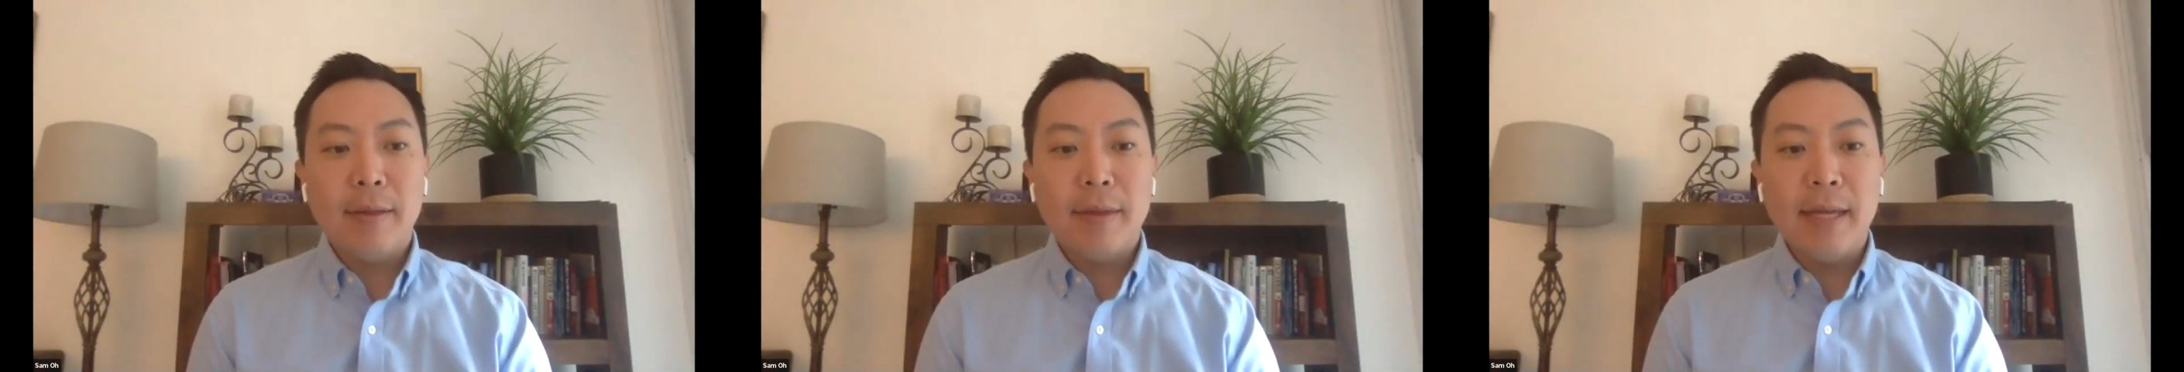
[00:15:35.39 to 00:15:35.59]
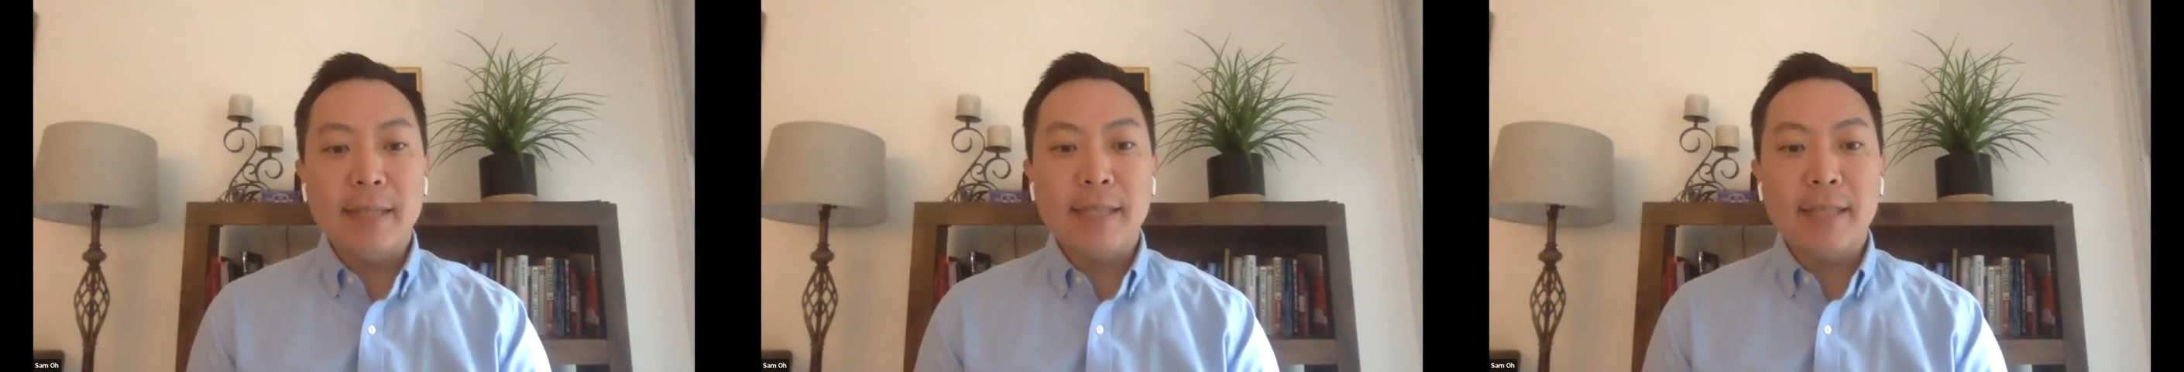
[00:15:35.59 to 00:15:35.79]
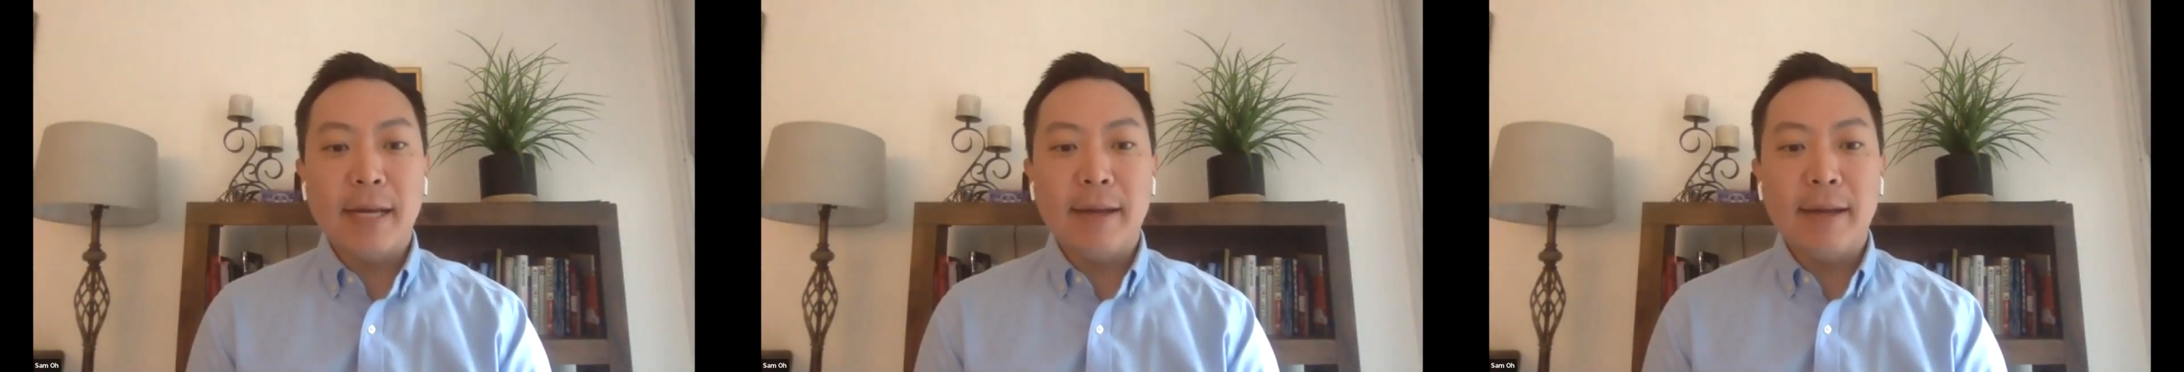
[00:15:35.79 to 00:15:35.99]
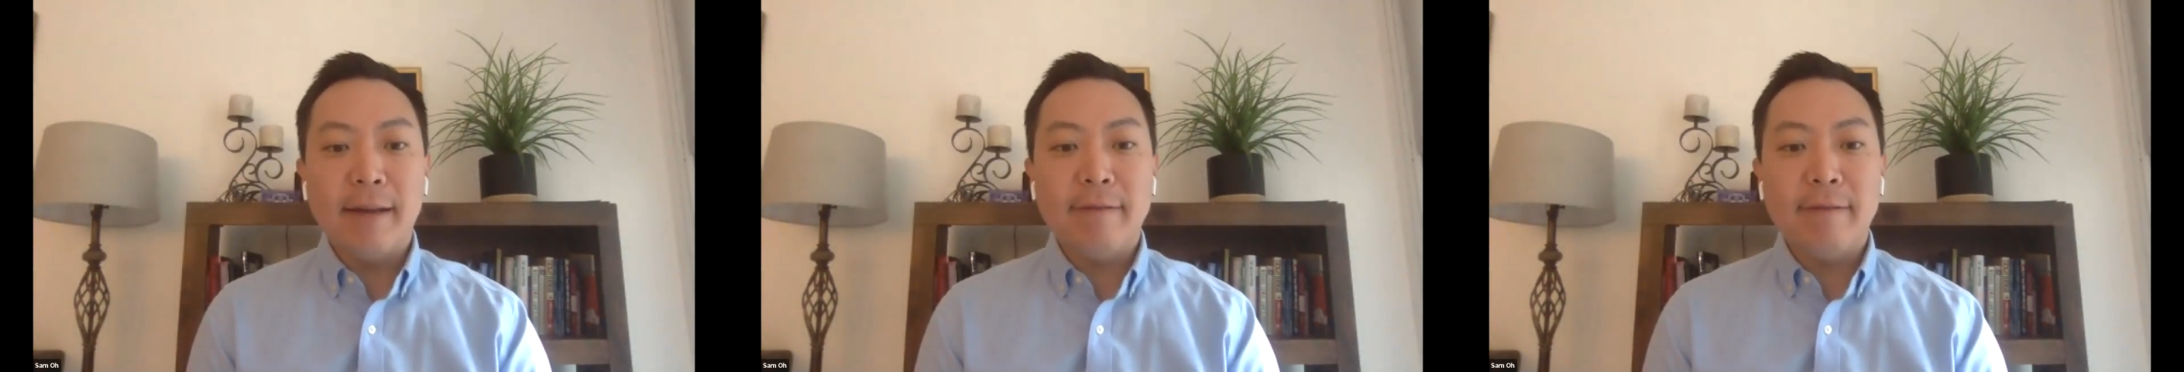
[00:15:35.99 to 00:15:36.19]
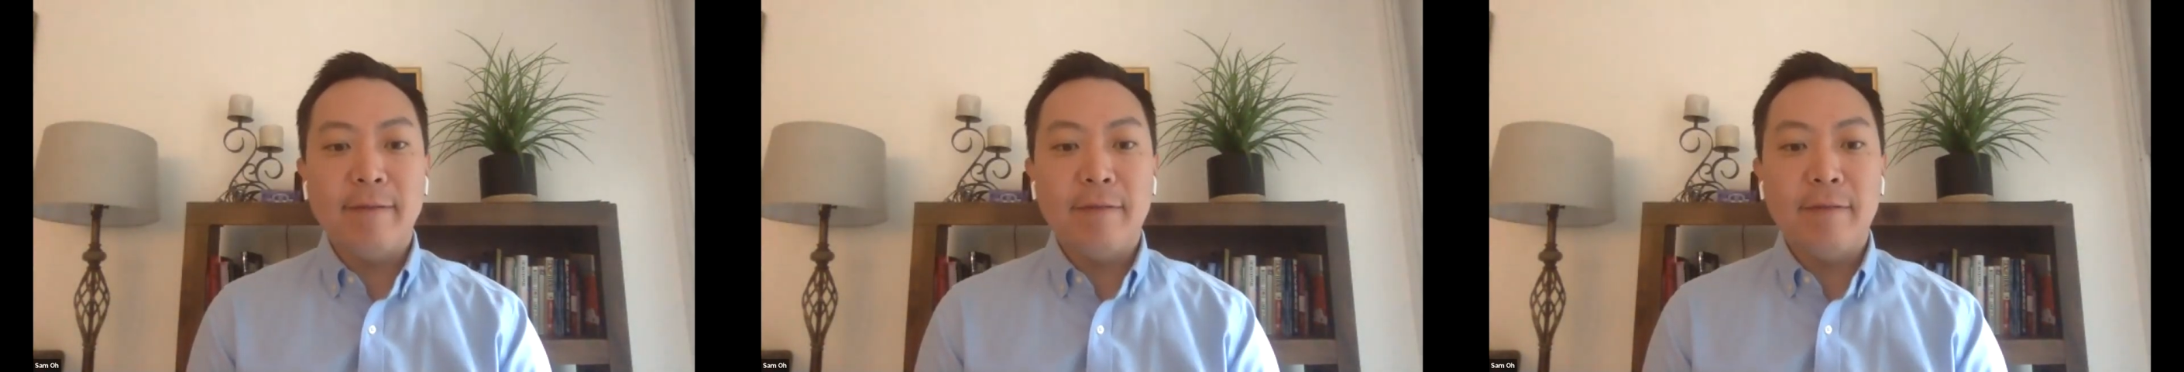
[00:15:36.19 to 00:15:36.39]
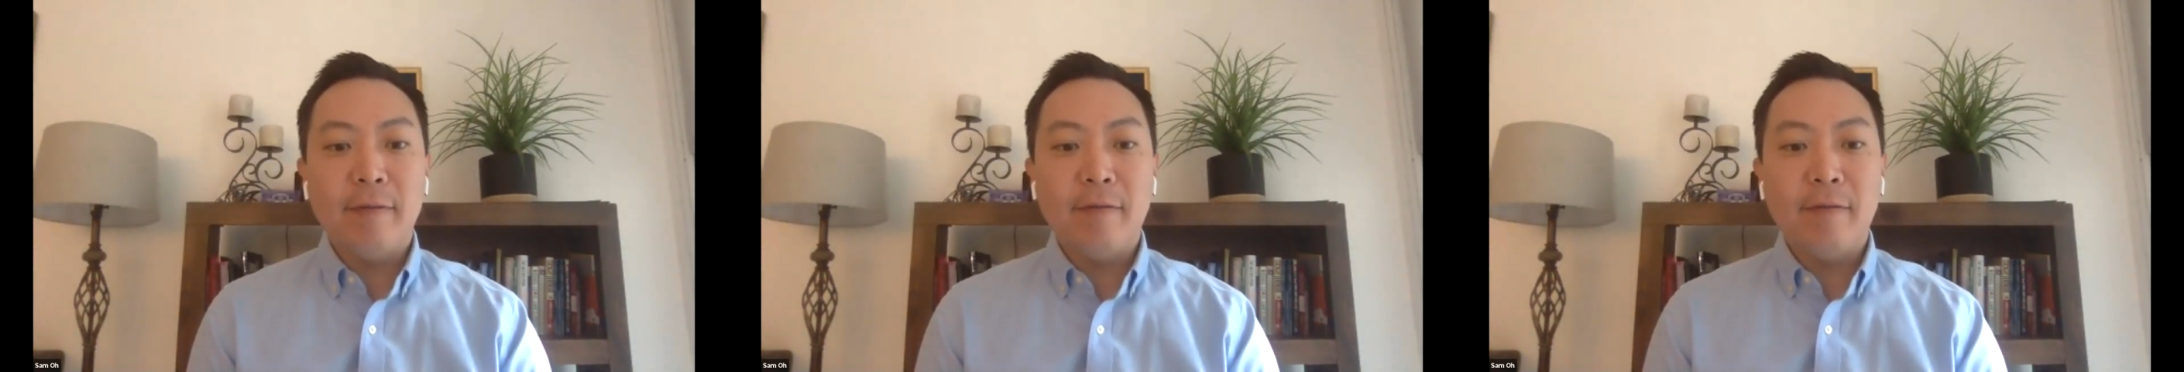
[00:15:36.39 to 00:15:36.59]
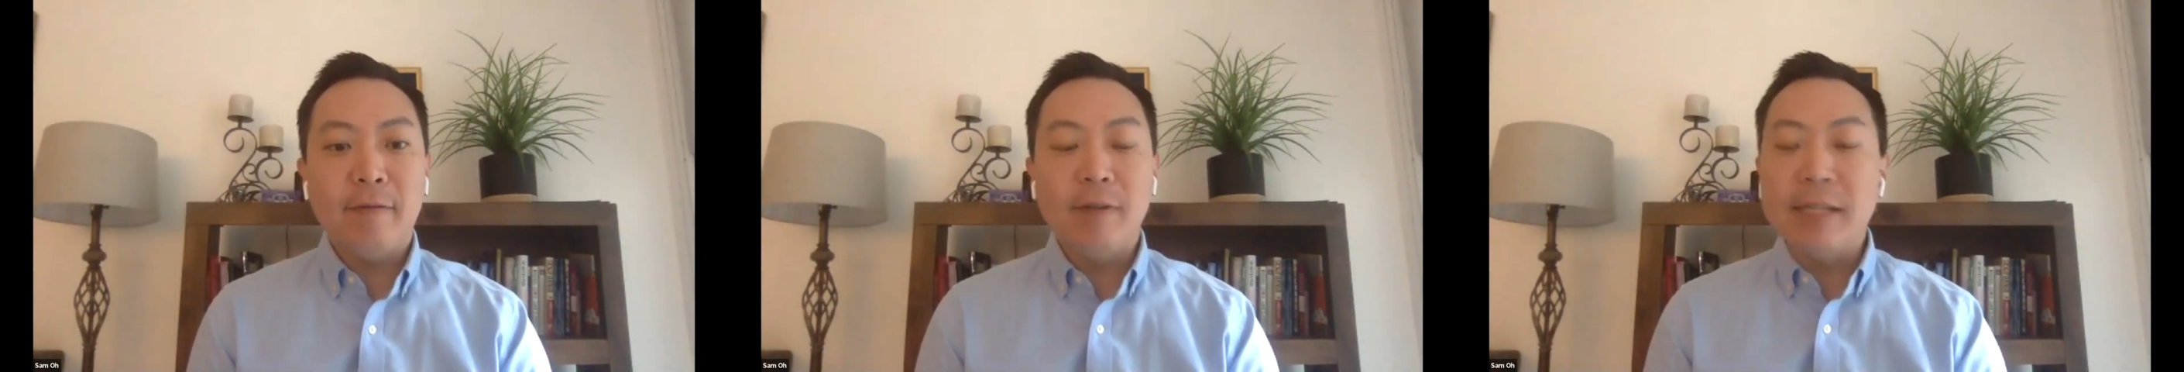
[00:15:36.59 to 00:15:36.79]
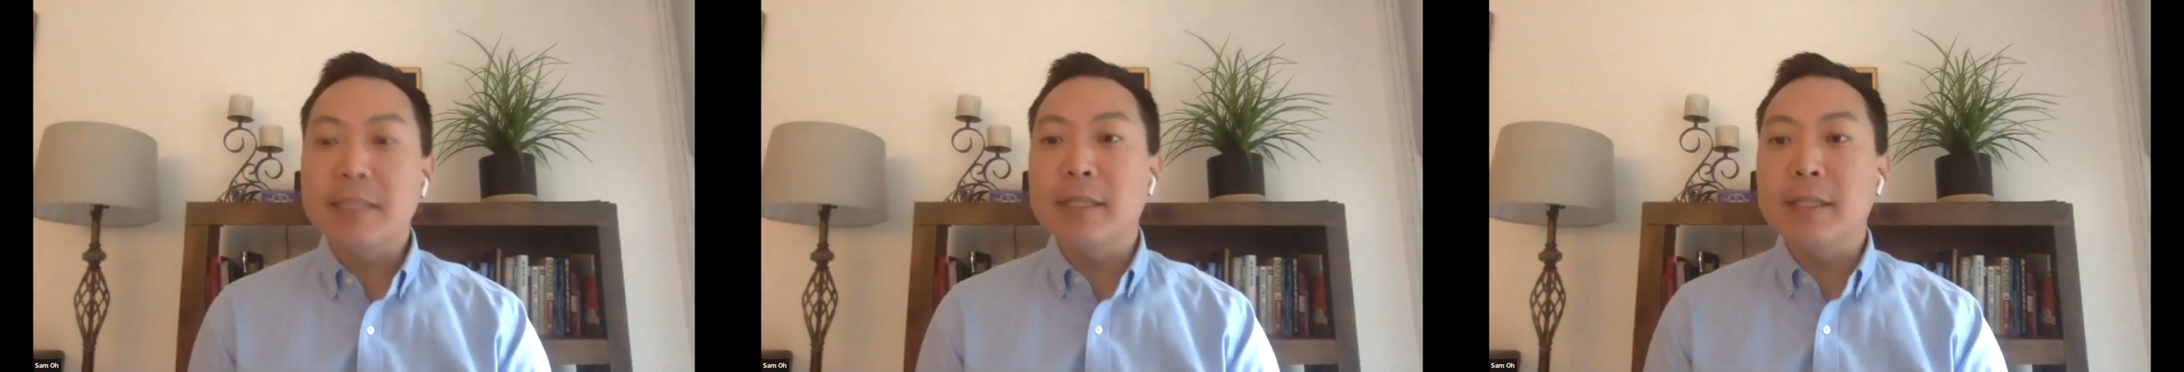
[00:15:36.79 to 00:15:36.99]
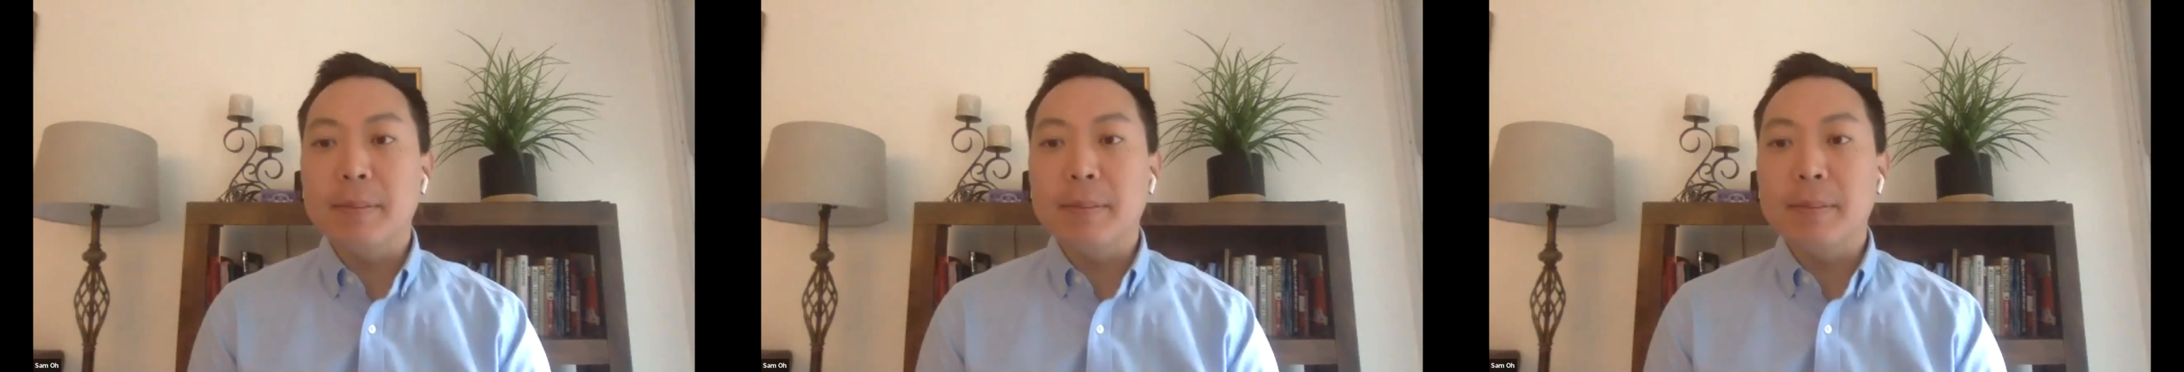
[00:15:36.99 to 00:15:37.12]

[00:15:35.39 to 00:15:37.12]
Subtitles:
things I've recently